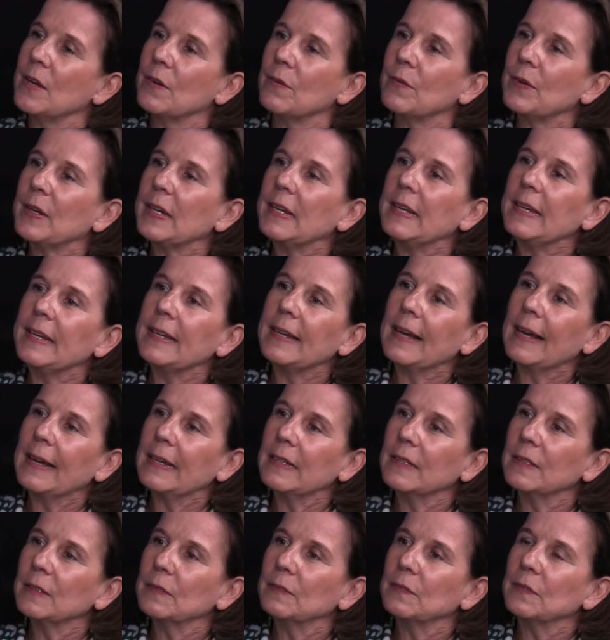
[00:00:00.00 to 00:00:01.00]
really
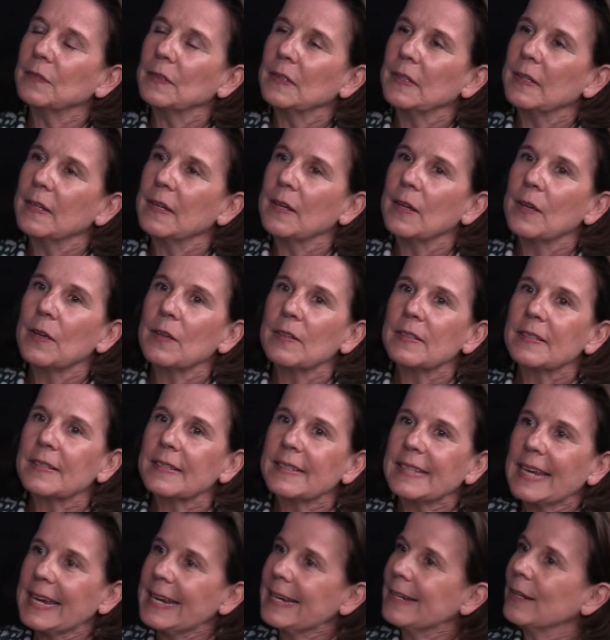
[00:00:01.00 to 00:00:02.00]
kind of
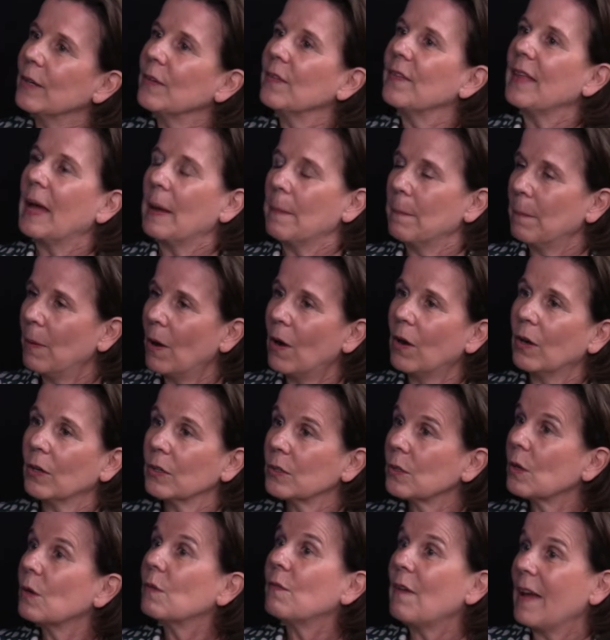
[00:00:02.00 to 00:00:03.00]
stayed on that
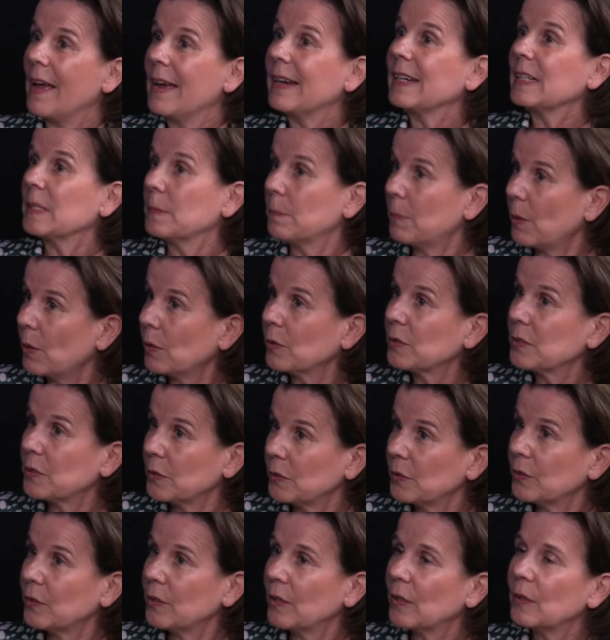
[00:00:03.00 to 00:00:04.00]
part of expert,
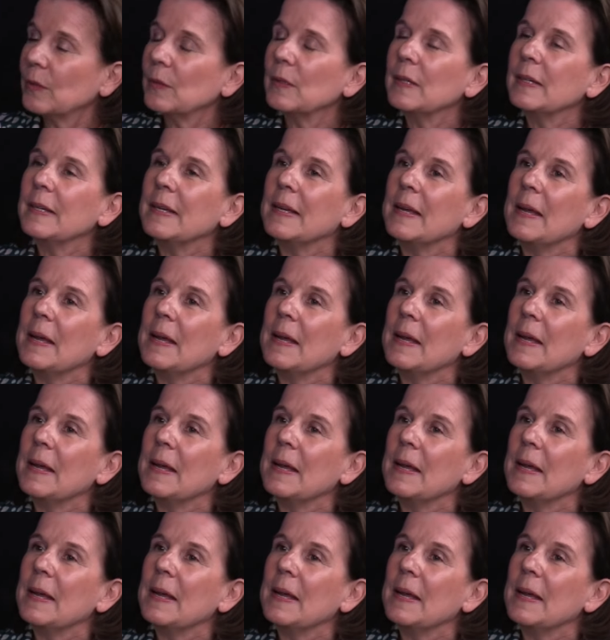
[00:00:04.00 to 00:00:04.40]
mm-hmm. you know,